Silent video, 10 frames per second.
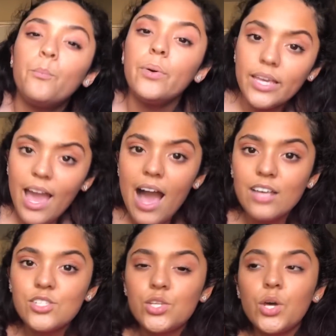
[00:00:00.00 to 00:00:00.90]
But yeah,
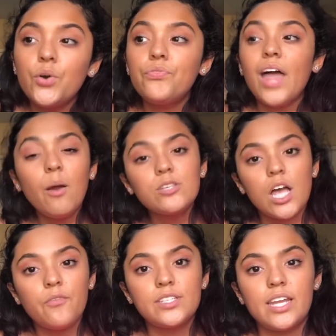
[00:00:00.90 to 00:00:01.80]
so that was
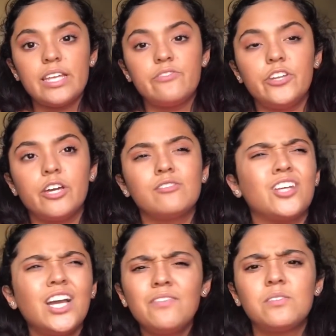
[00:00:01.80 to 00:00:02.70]
all for today's video.
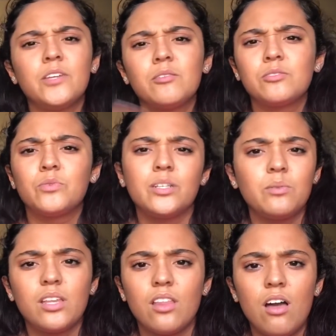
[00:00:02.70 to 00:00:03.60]
Sorry if this video was
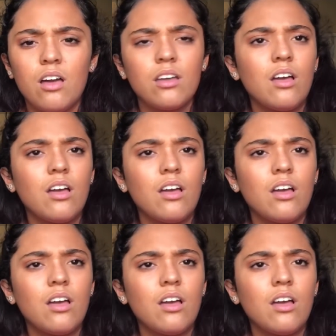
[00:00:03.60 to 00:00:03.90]
really long.